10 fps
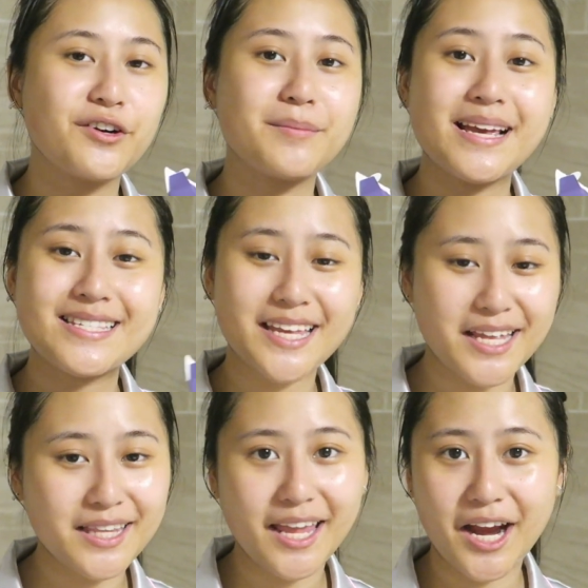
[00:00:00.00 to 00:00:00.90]
for my
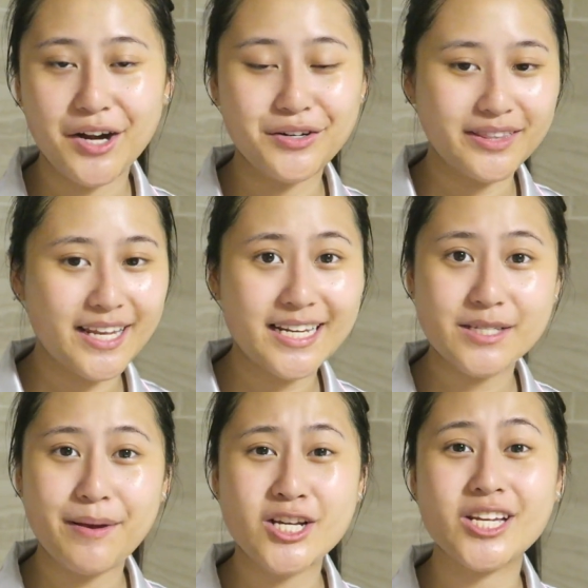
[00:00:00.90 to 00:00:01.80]
skincare routine,
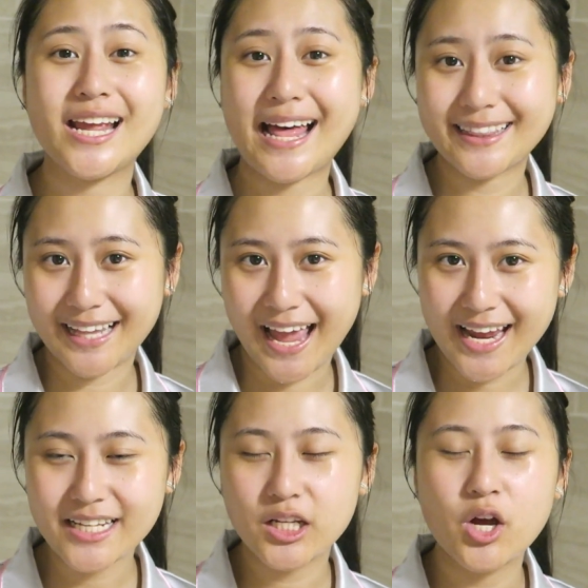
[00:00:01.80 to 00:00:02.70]
especially at
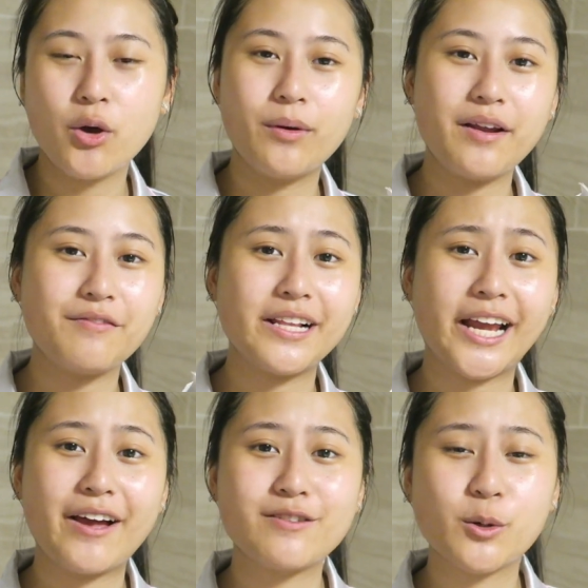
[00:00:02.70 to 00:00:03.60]
night when I feel
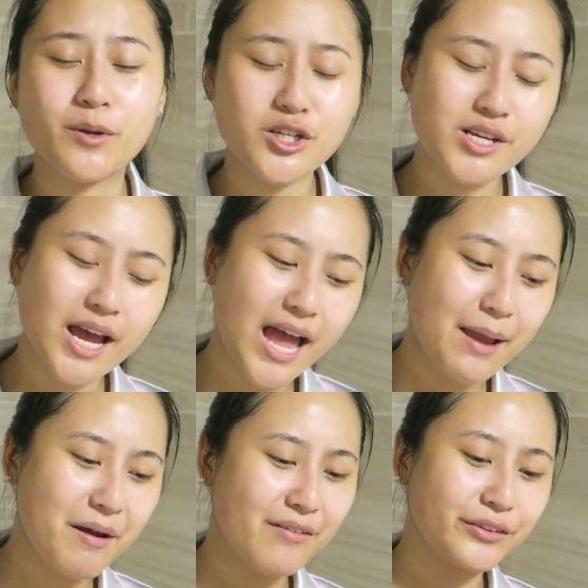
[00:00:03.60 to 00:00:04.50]
like I have so much
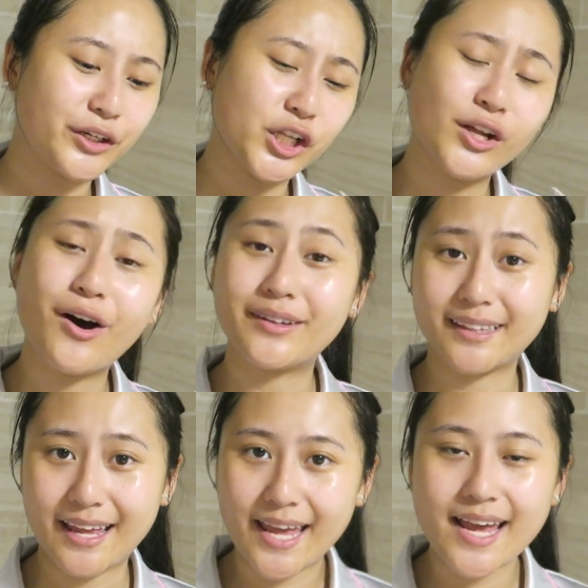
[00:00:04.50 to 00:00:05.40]
time after a
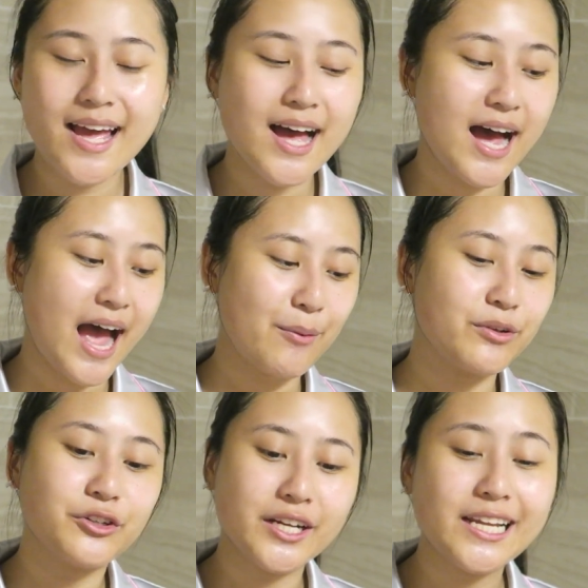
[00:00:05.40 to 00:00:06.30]
long day, I
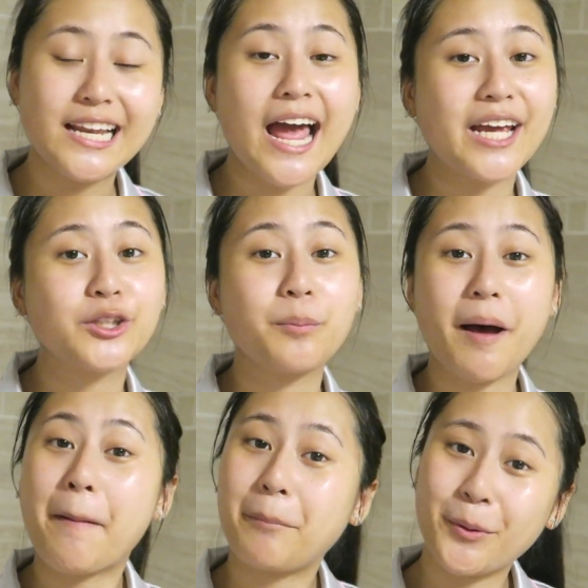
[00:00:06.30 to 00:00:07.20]
would really like to
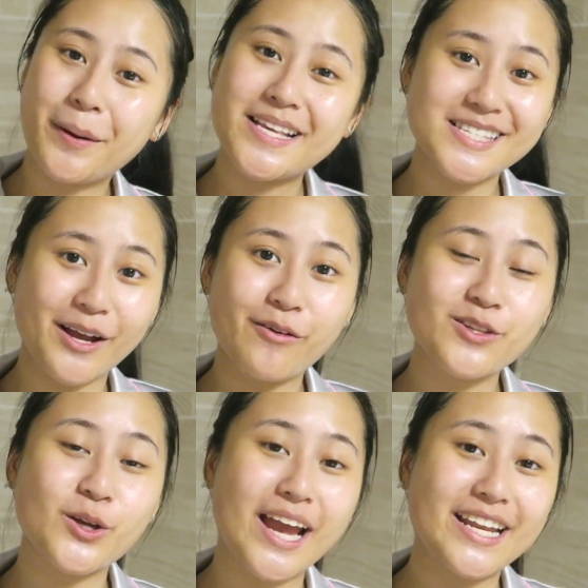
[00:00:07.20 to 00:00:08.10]
pamper
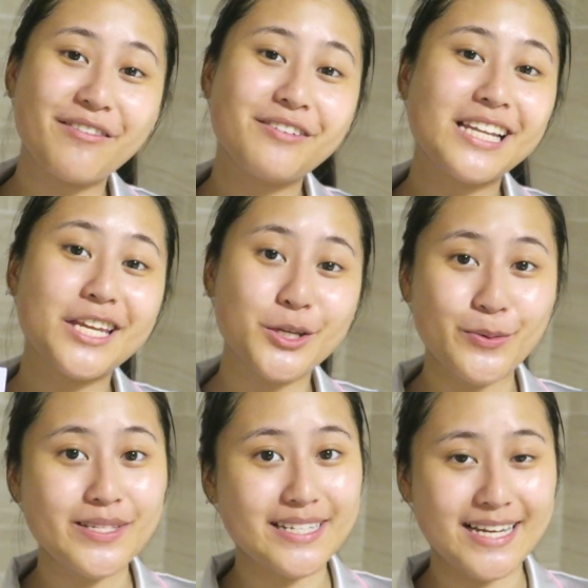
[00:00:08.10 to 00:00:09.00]
myself. So I definitely
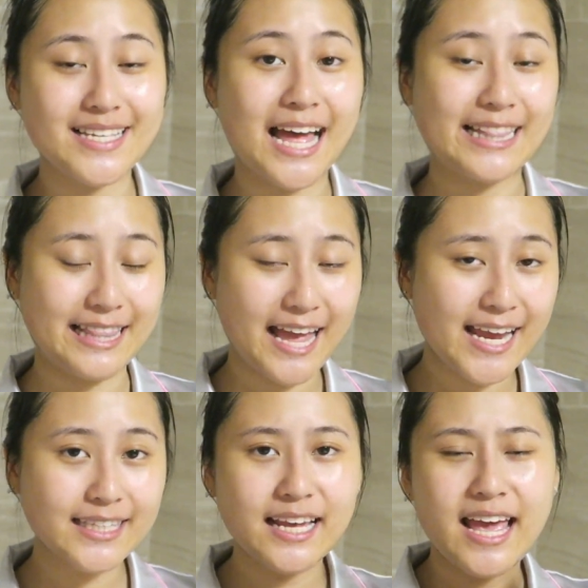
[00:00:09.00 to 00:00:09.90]
use this at
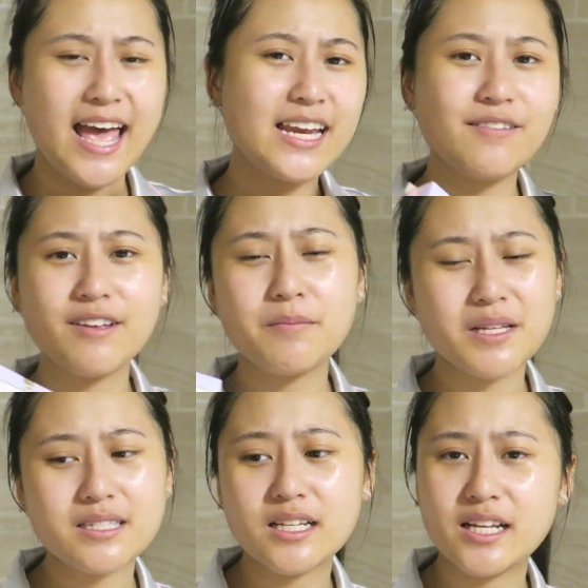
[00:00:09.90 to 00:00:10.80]
night and even
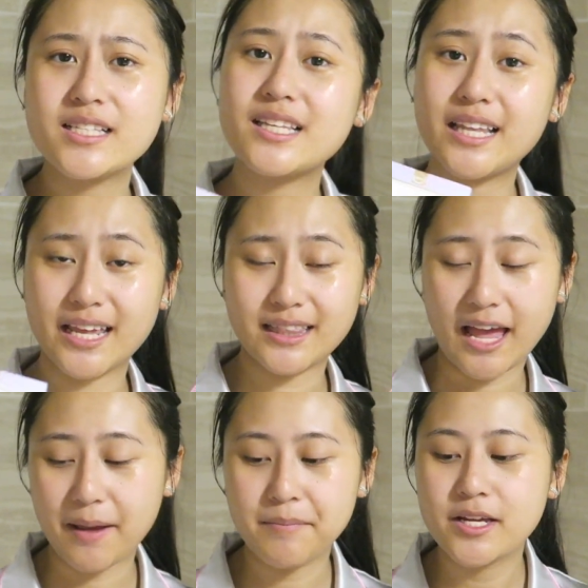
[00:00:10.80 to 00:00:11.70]
sometimes the
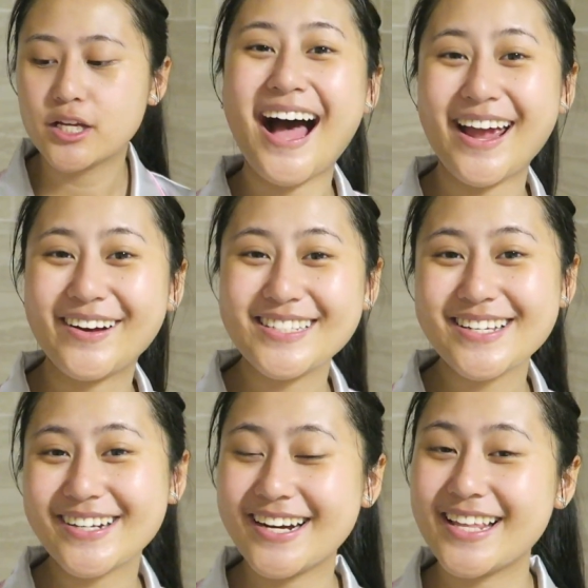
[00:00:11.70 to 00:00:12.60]
daytime. I
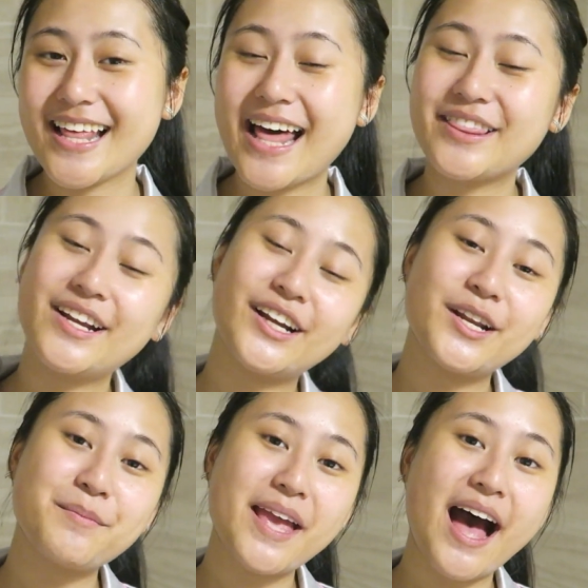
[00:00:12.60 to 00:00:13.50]
also heard that they're
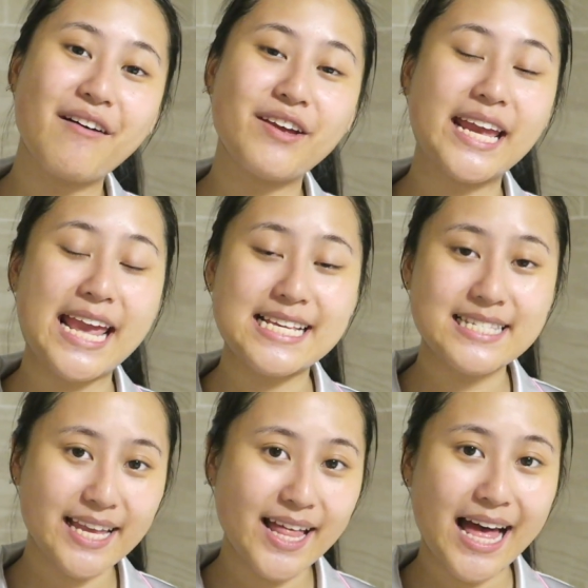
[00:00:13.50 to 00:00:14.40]
gonna be having a
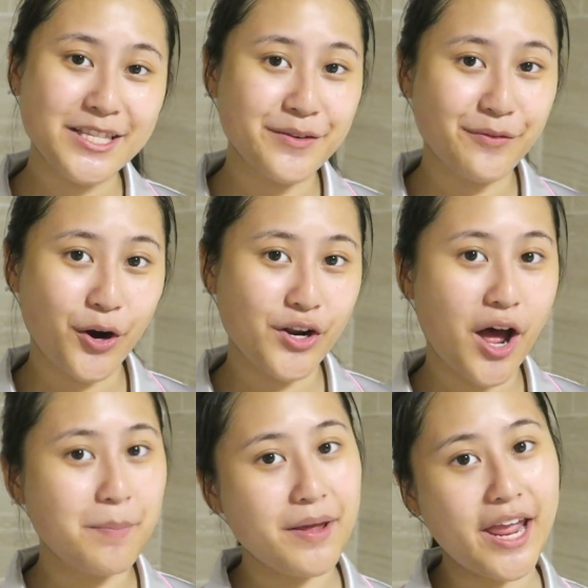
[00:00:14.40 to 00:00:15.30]
sale at
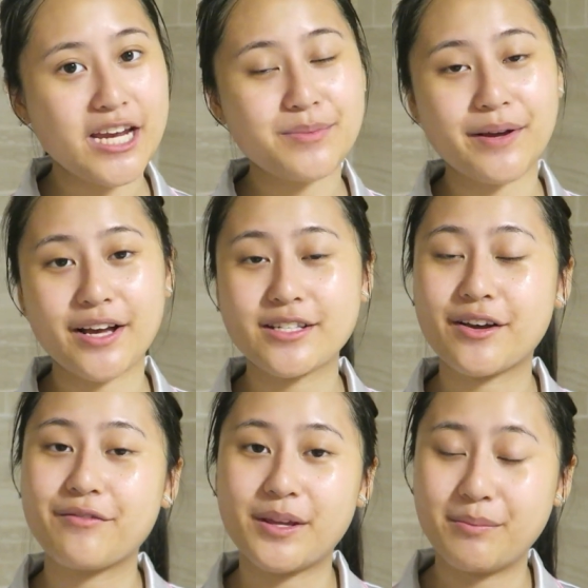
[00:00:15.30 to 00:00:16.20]
Sephora.ph because
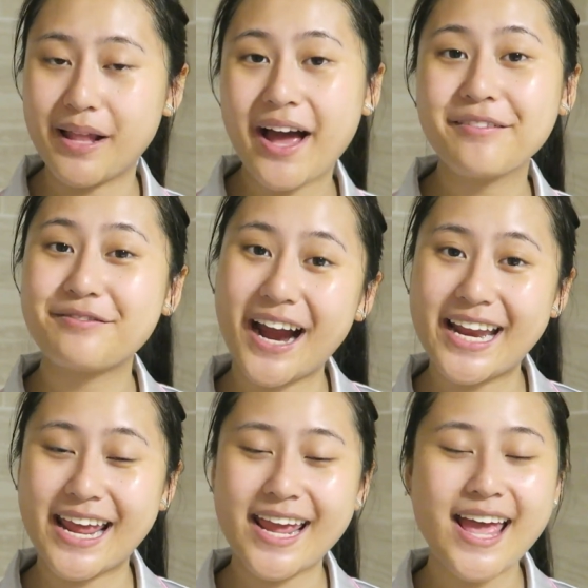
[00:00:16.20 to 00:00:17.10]
of the Black
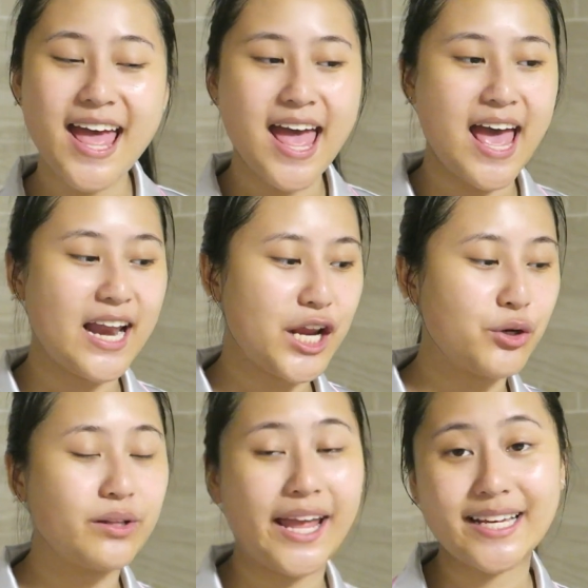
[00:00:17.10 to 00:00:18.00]
Friday and I
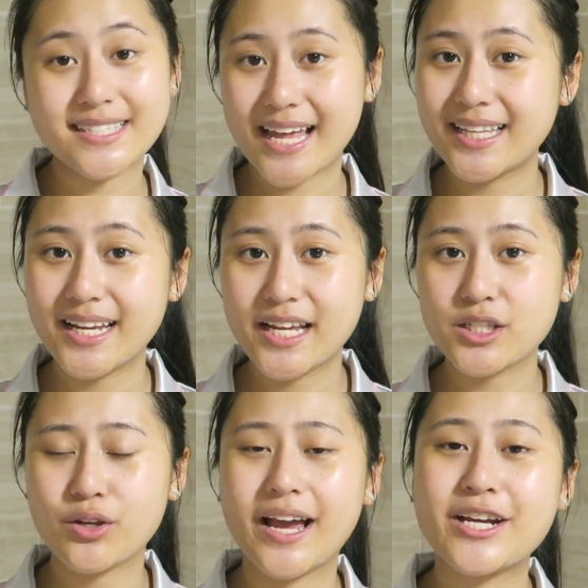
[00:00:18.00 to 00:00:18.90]
know they extended
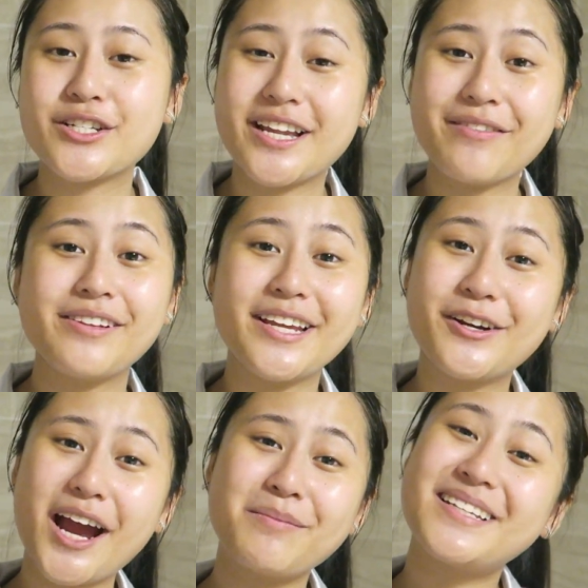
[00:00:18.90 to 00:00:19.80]
it so you guys should
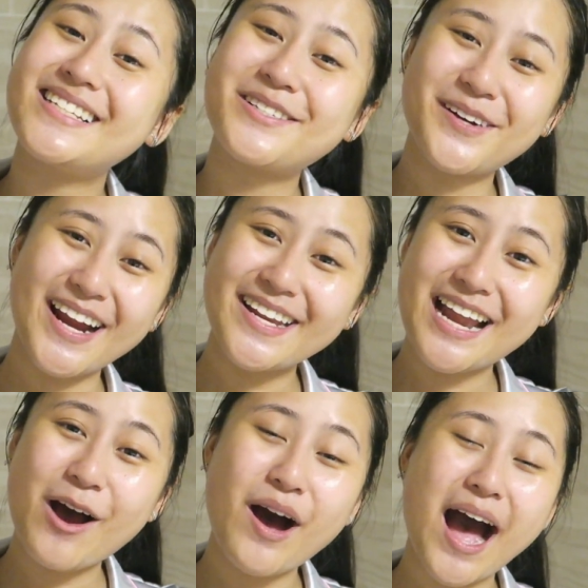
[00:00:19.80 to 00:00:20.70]
definitely grab these right
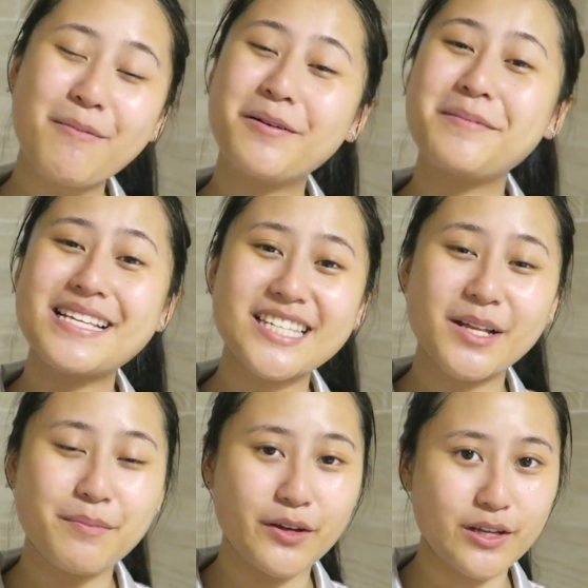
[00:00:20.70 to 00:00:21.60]
now habang my
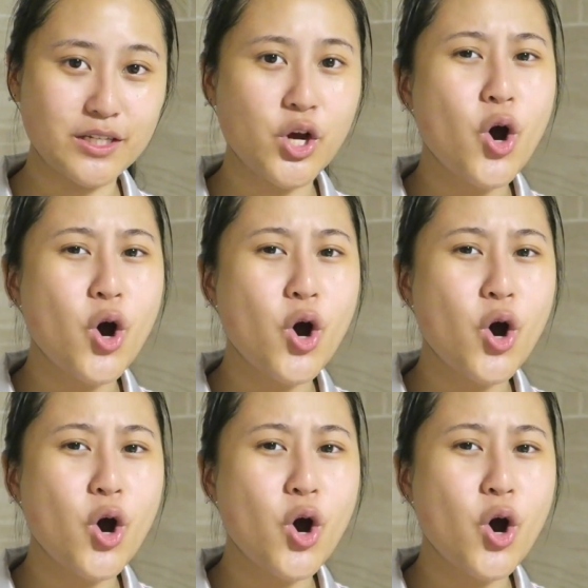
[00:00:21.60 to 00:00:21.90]
sale because